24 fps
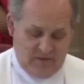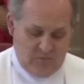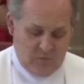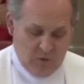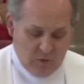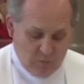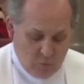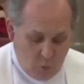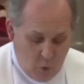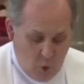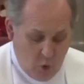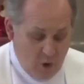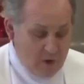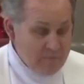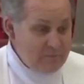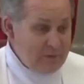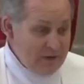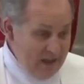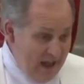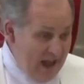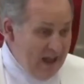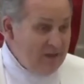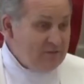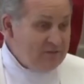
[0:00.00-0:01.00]
When Warren
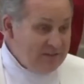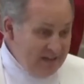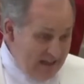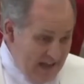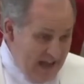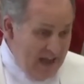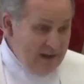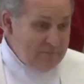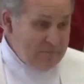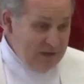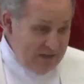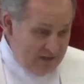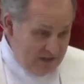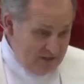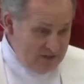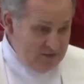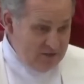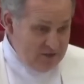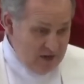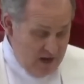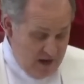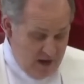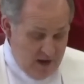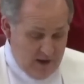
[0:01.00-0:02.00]
Plowden got me this
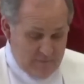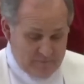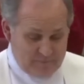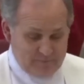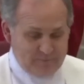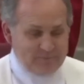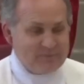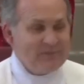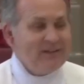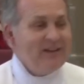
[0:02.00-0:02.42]
job,